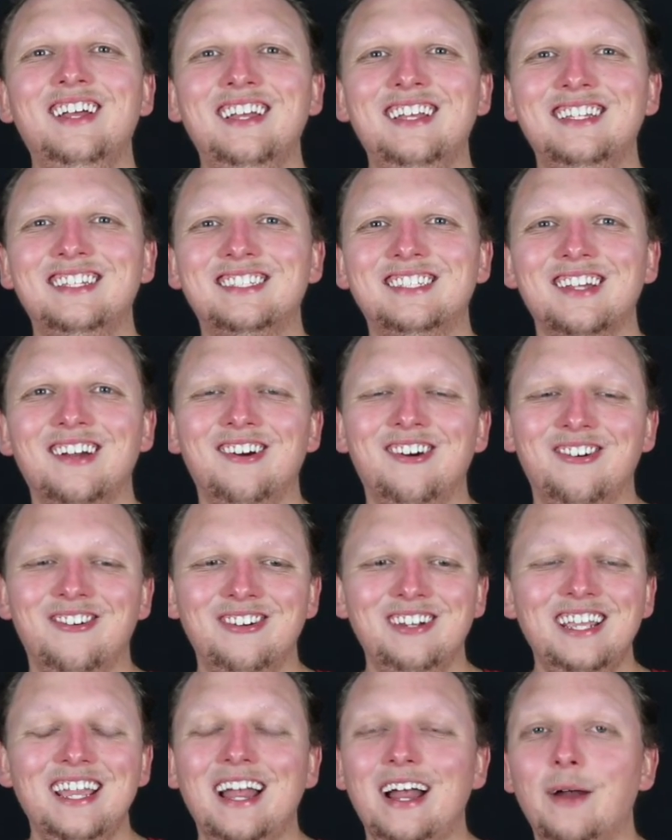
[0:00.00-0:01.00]
So
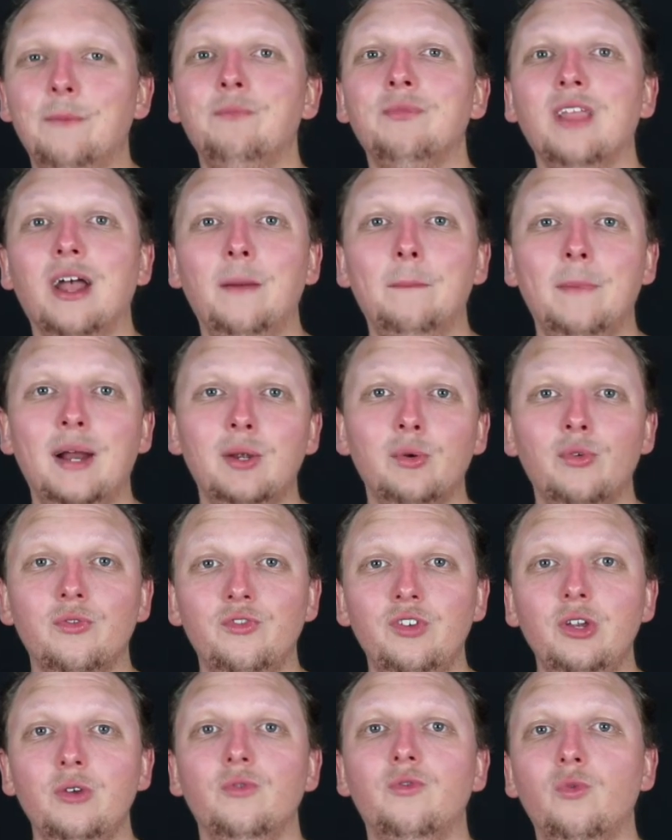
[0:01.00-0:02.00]
yeah, my
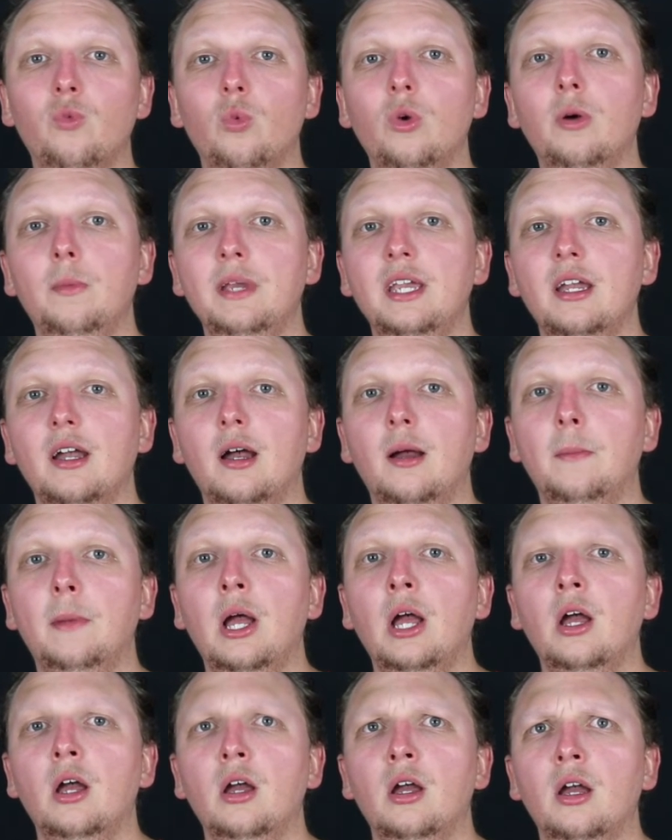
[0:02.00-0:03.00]
review will be up
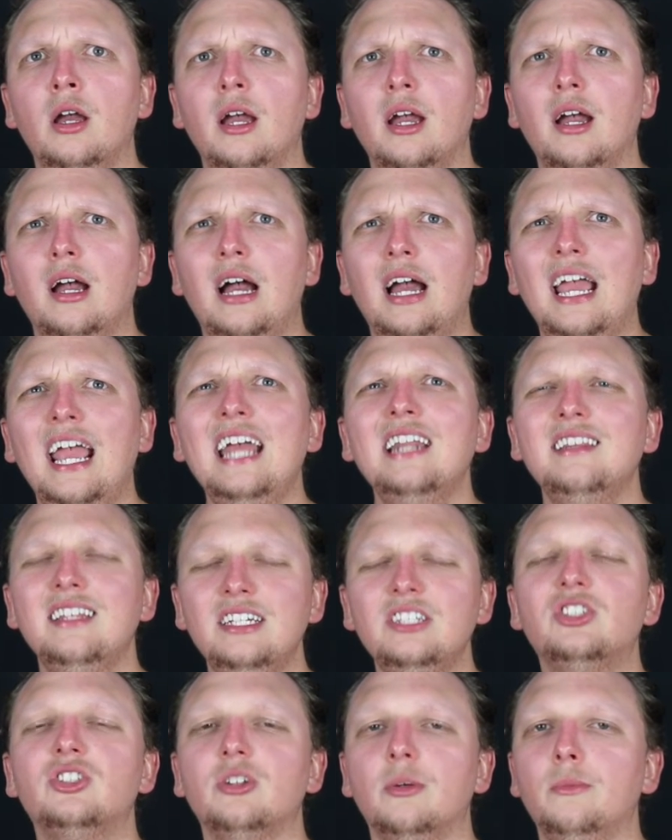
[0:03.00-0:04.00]
at
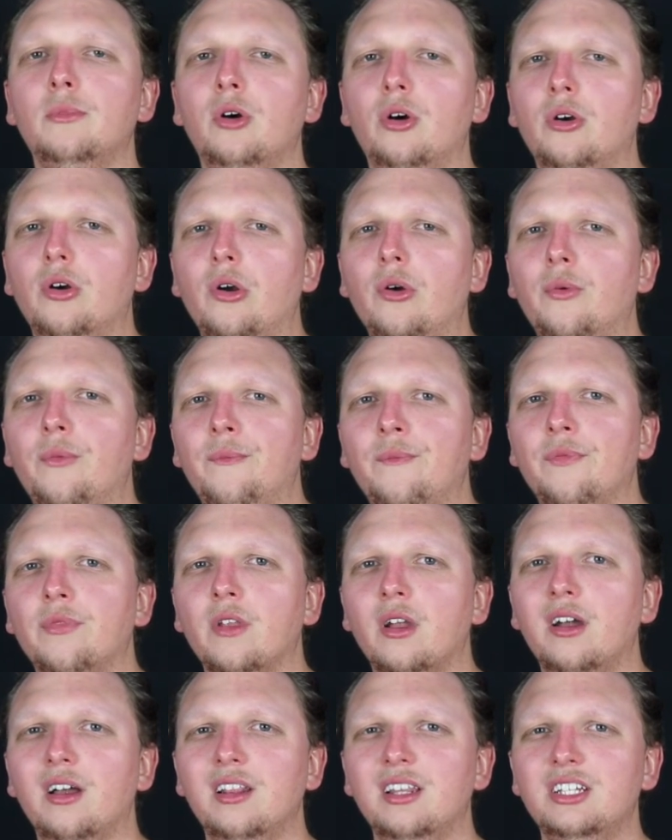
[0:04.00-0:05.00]
least tomorrow,
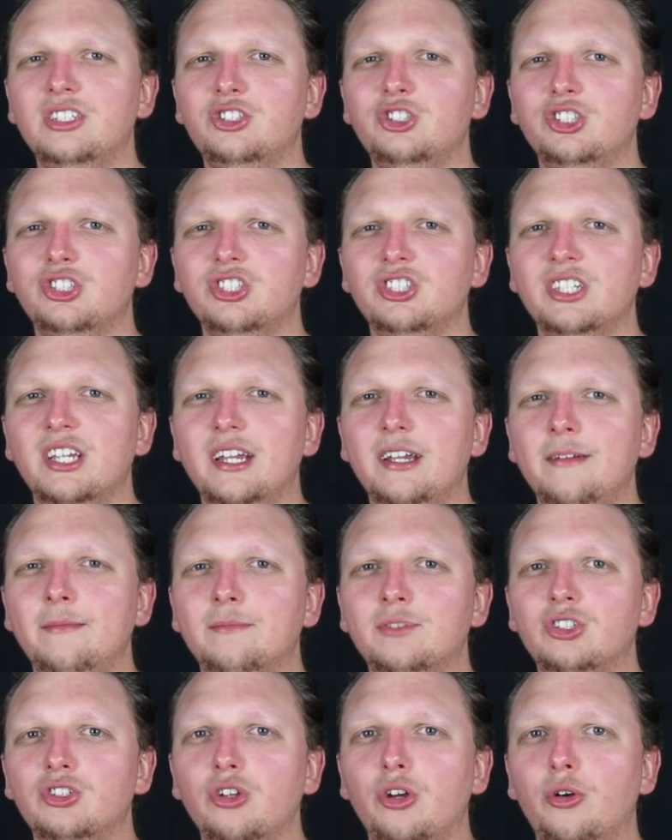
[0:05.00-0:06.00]
let's just say.
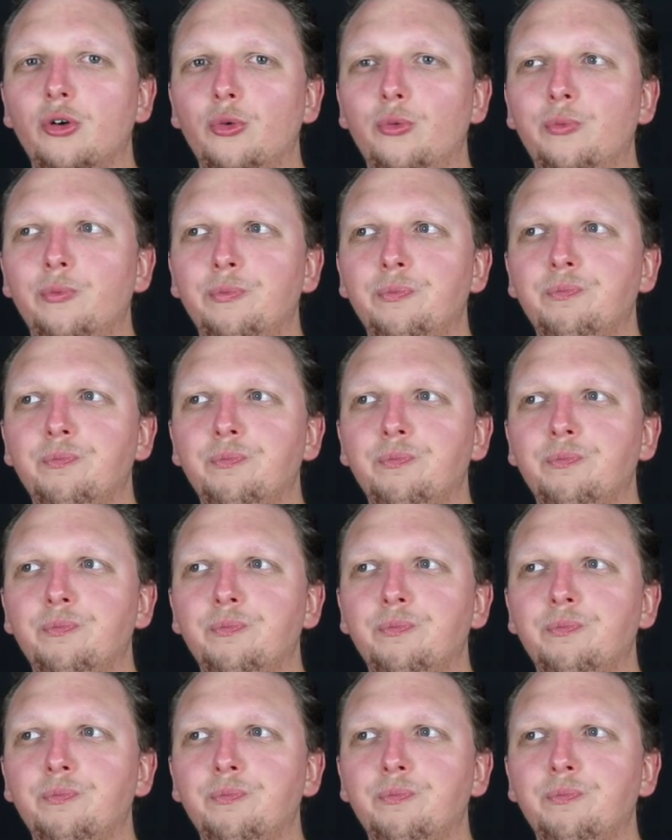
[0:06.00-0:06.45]
So